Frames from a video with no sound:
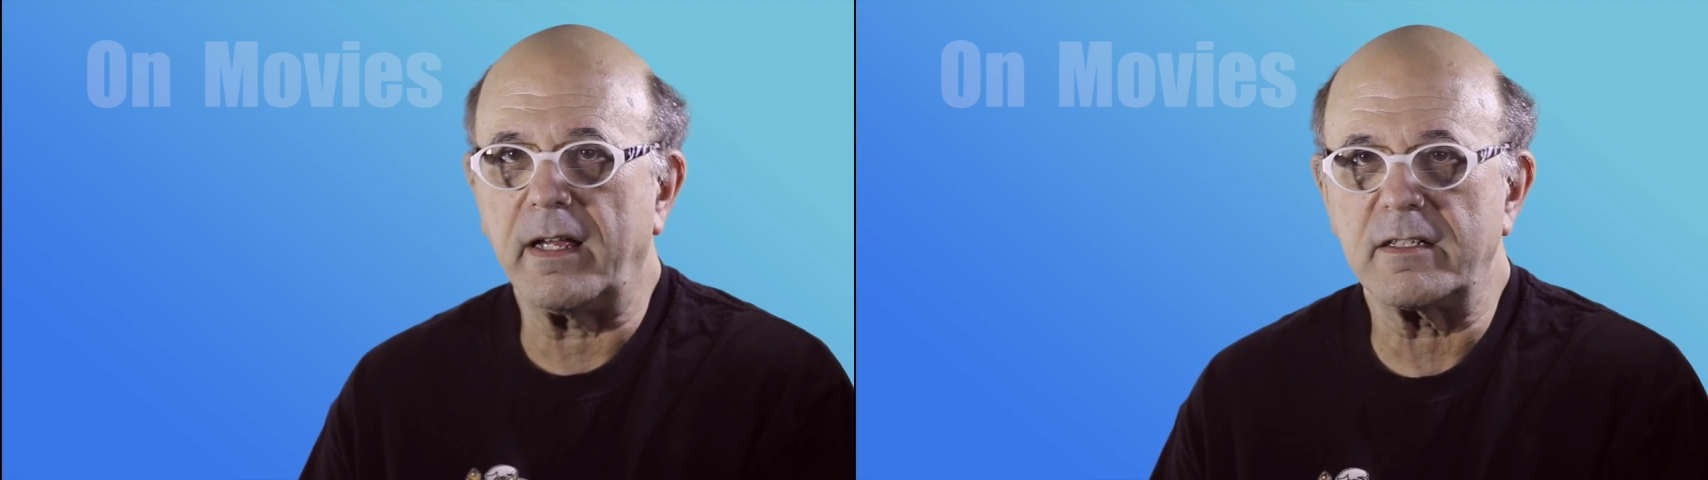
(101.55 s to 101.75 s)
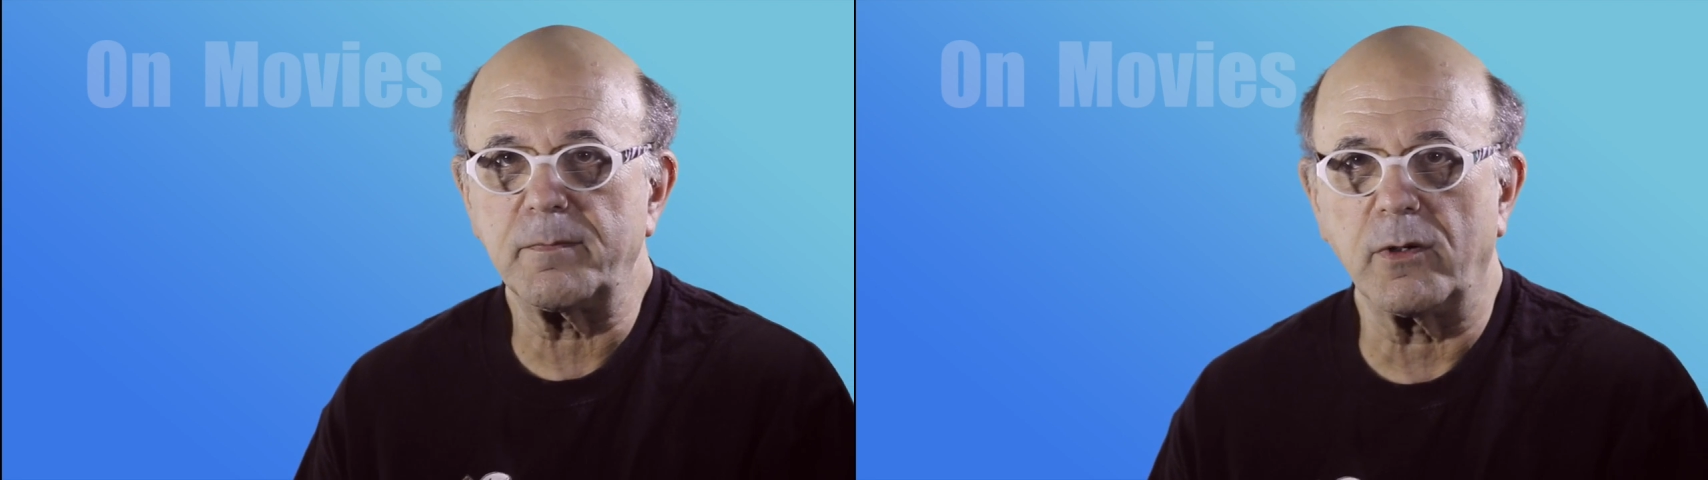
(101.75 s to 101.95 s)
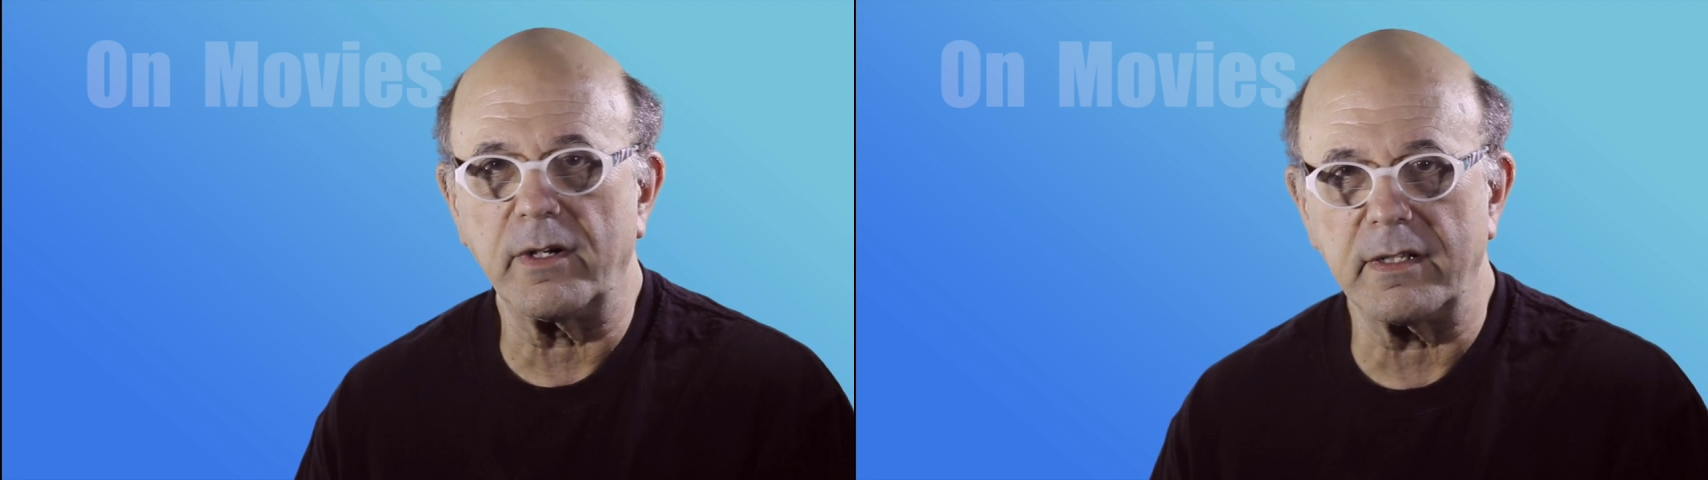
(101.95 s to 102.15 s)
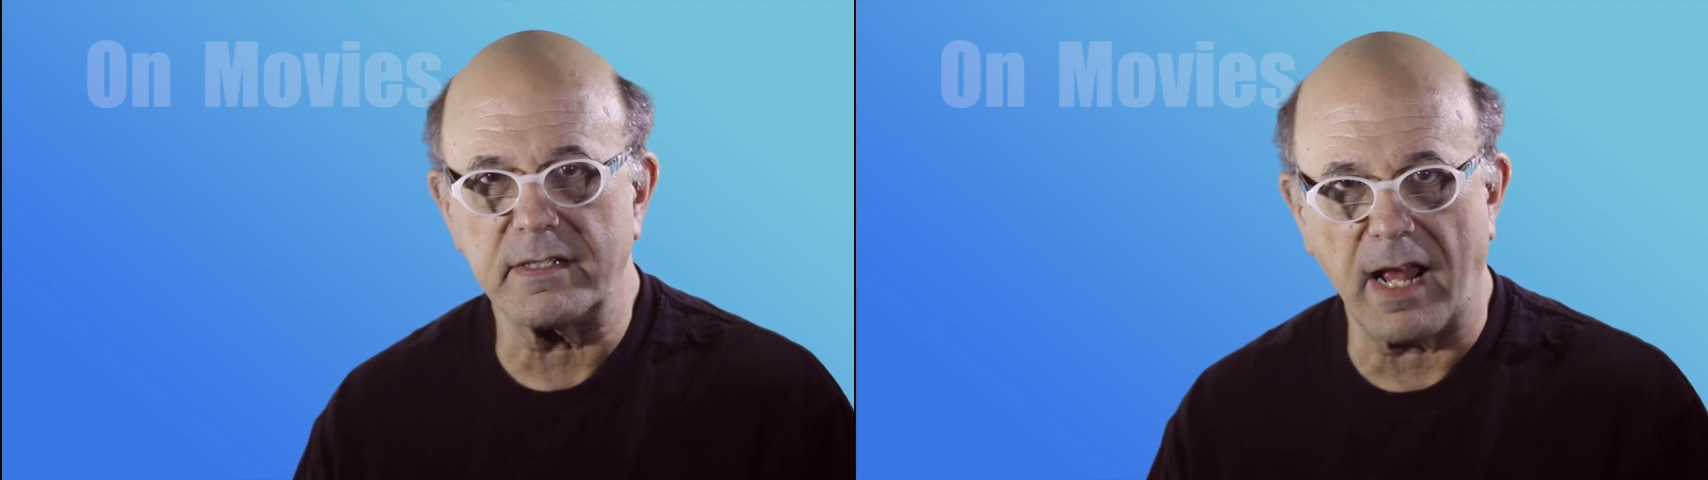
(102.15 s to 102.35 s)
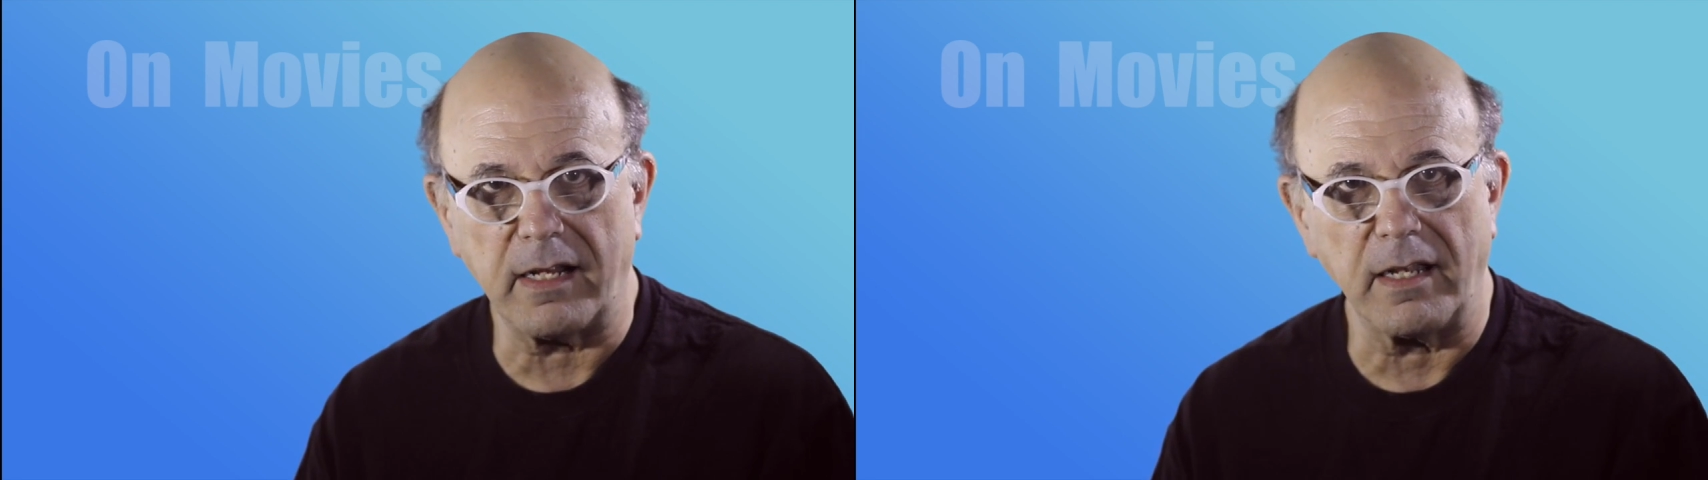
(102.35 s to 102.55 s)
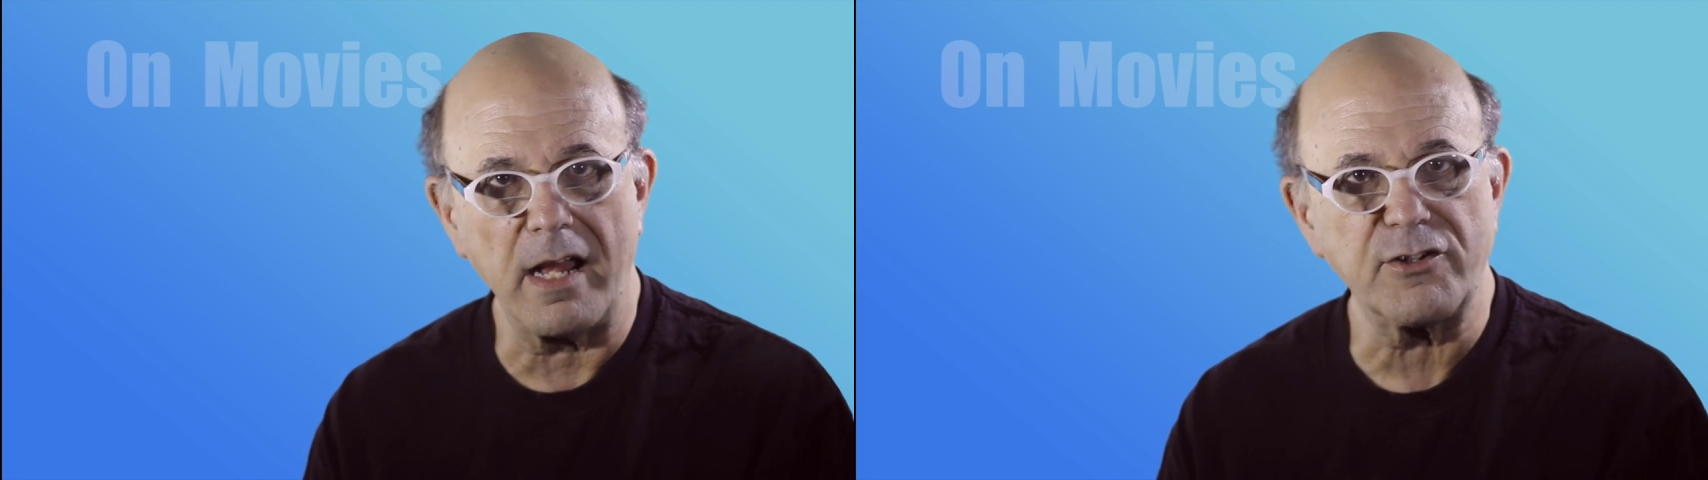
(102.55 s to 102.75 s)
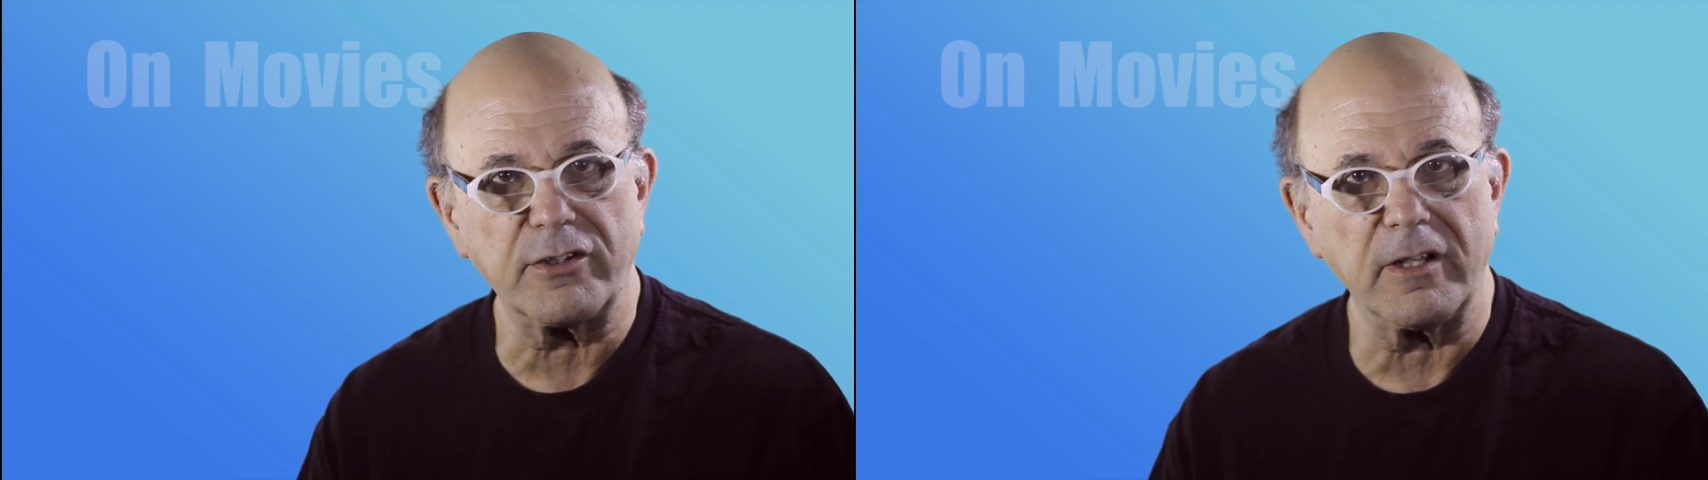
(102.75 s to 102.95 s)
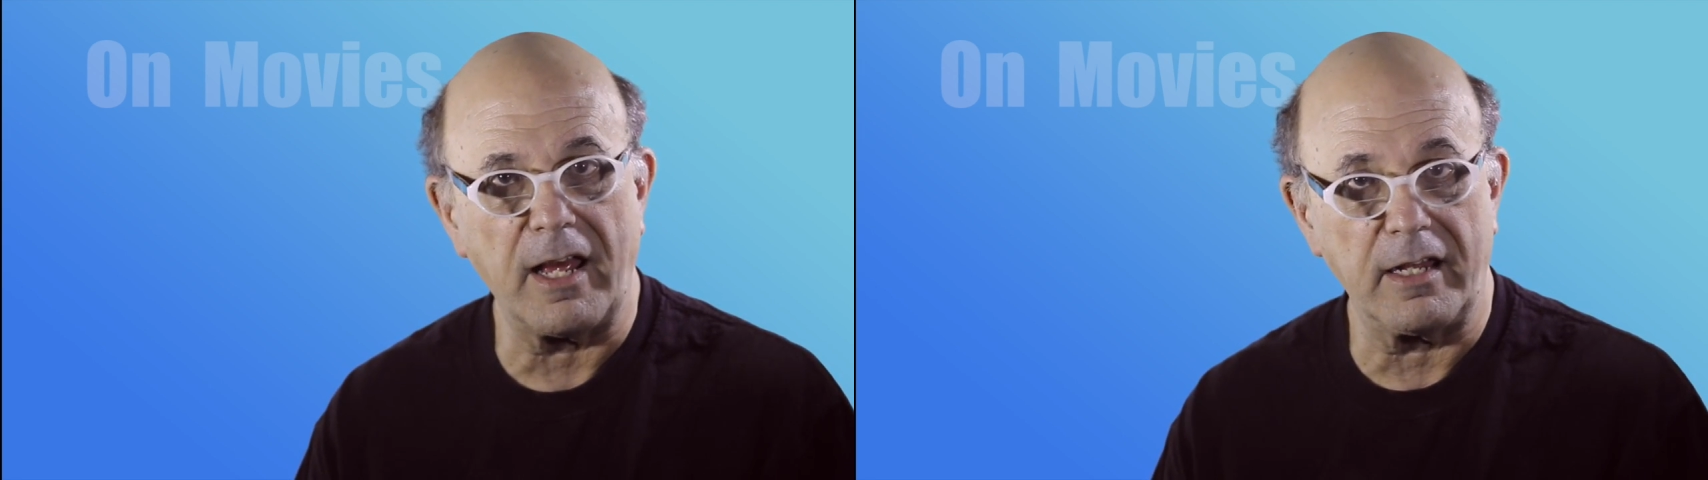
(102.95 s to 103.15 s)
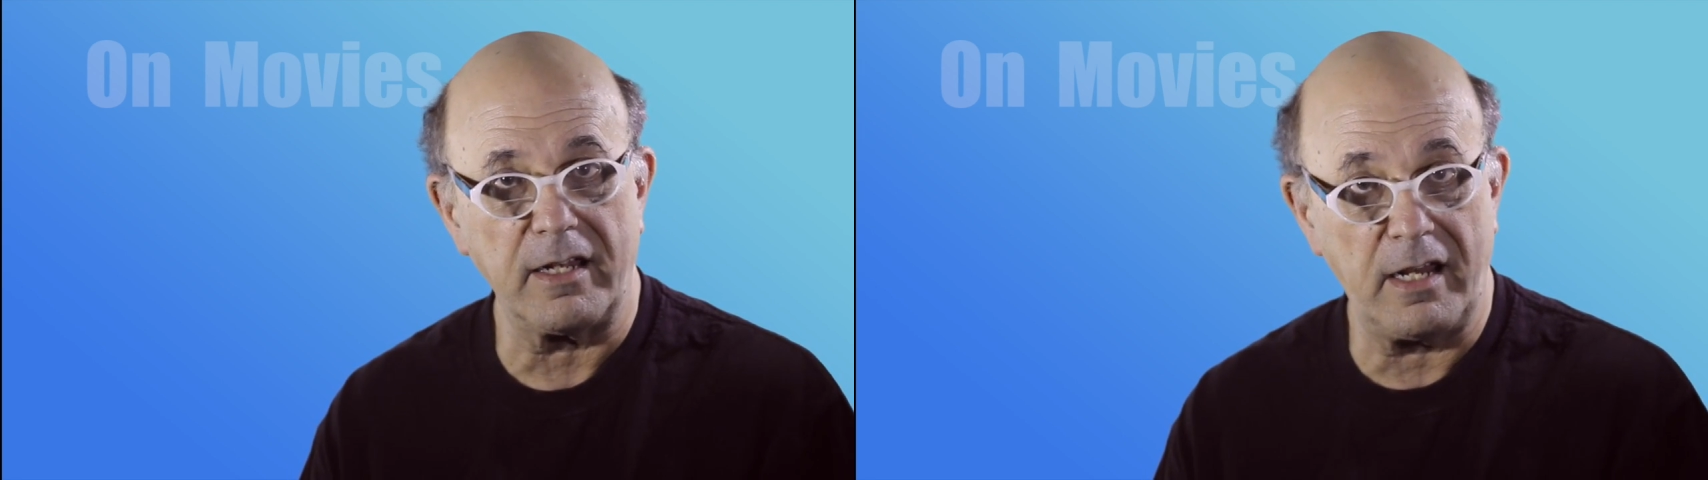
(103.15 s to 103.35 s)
exploring the psychological and